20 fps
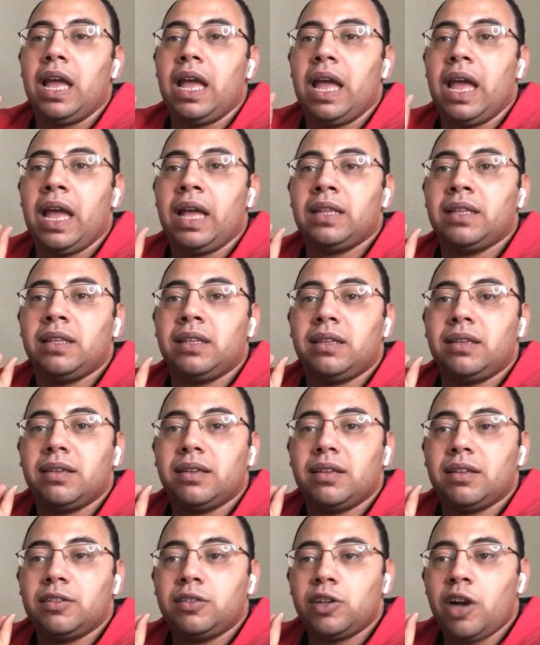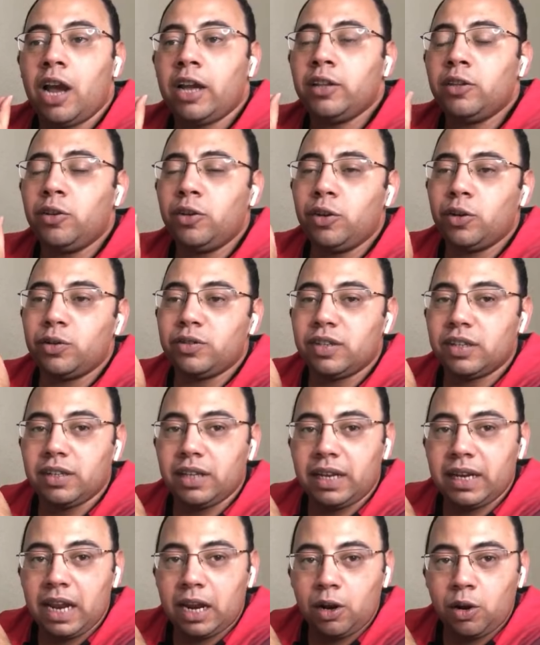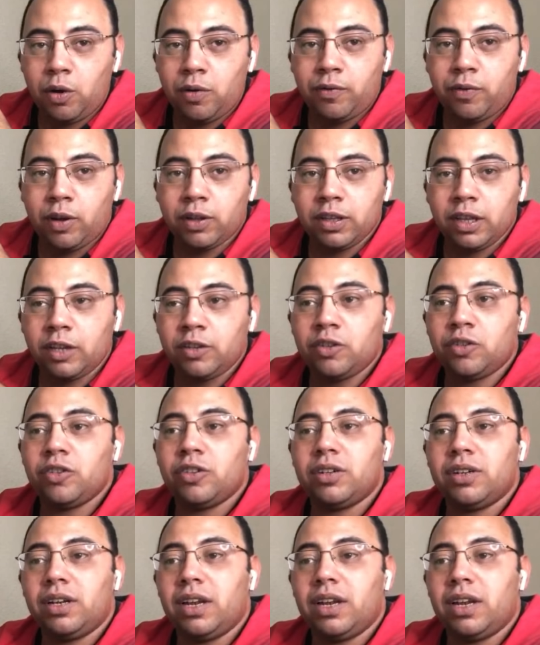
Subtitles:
And try to use it in a low voltage,